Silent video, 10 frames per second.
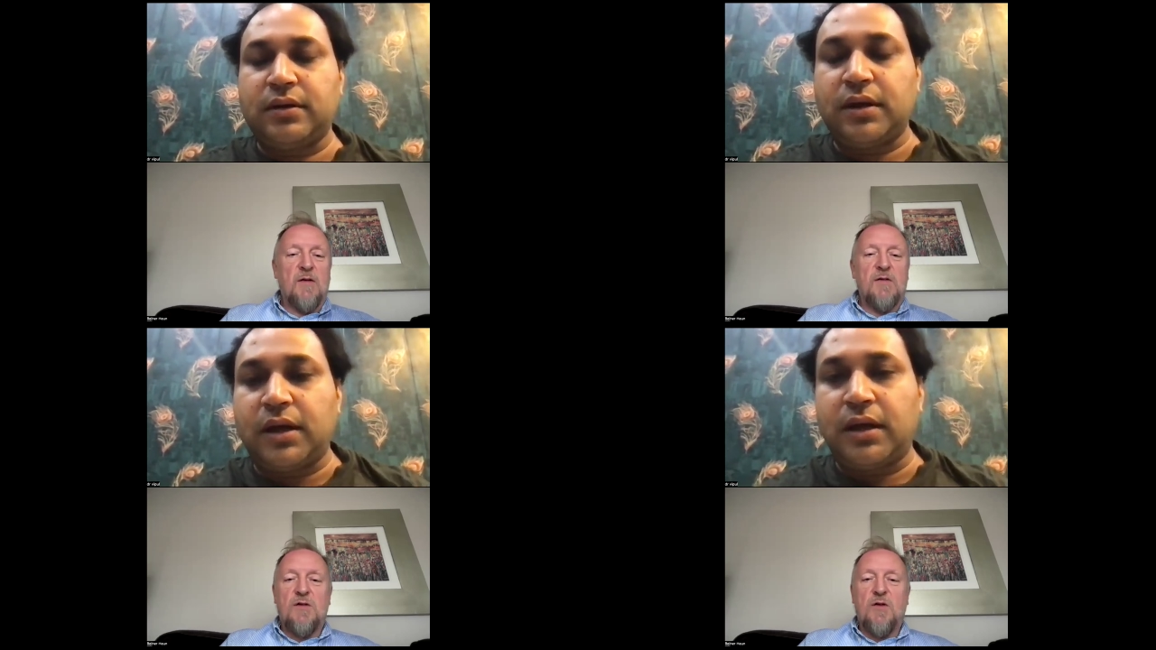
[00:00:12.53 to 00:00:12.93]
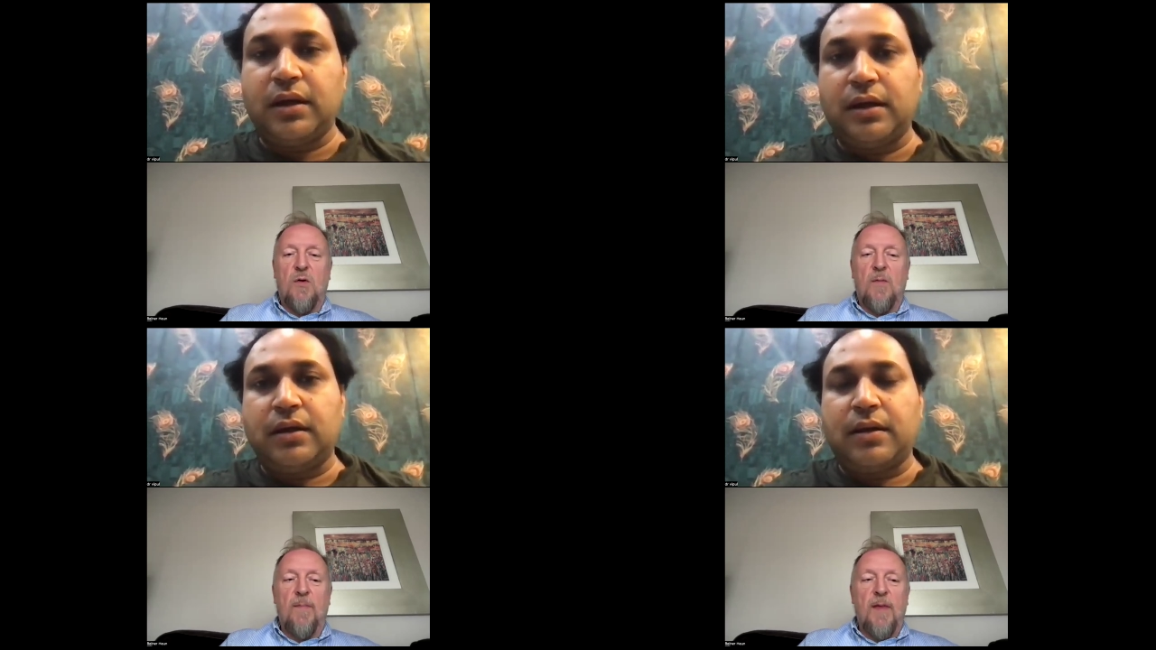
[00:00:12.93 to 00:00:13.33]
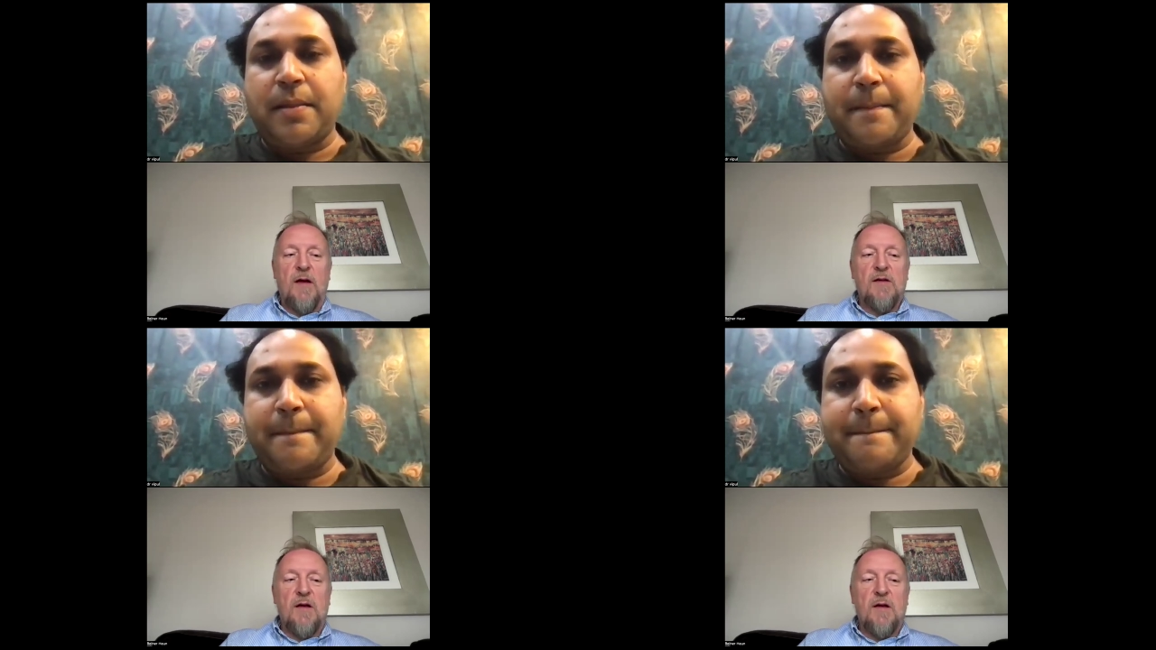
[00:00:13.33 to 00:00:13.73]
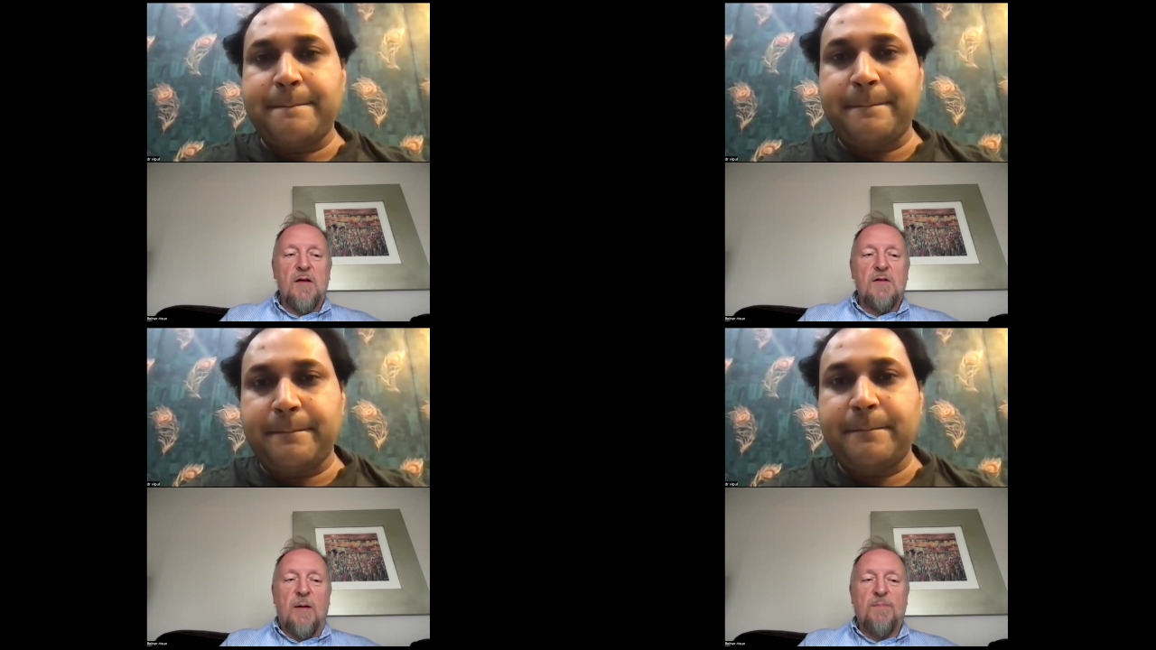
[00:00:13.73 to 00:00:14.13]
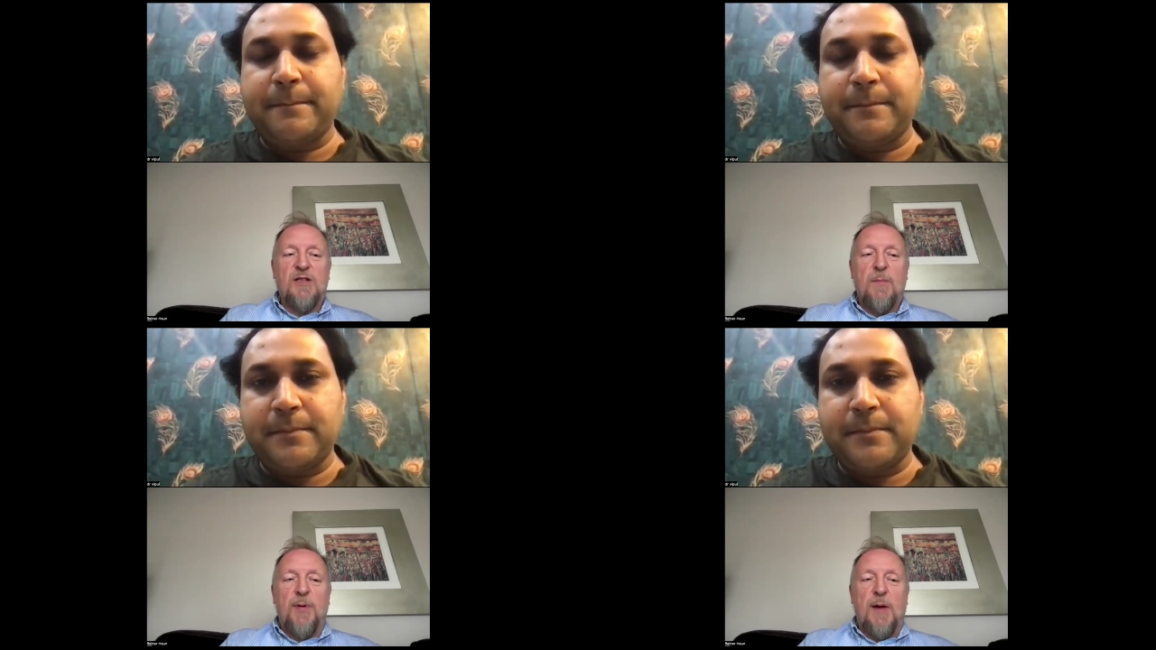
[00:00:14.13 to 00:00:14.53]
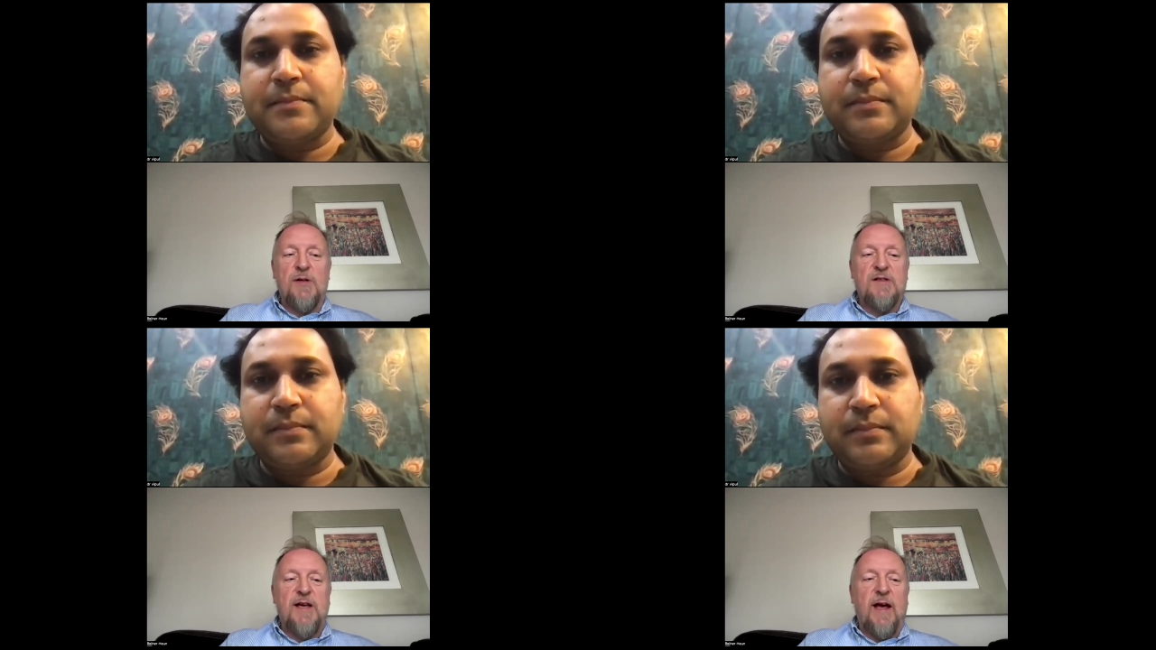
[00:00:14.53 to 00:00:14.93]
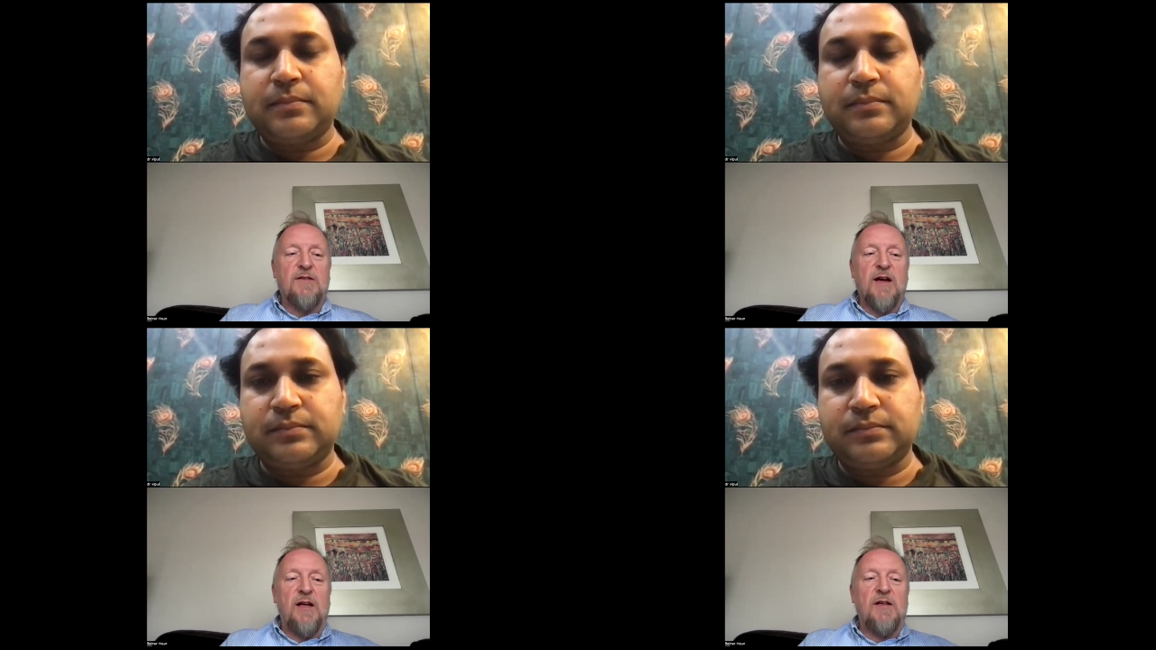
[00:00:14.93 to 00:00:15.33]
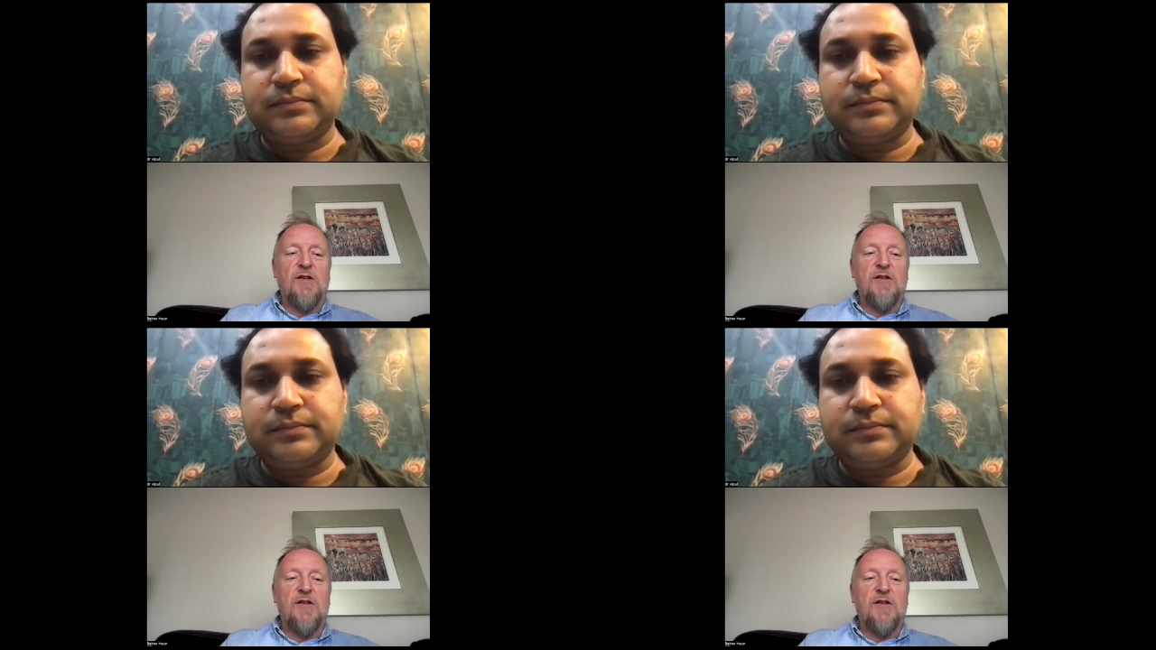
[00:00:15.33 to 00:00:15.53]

Speaker 1: So, some people say anxiety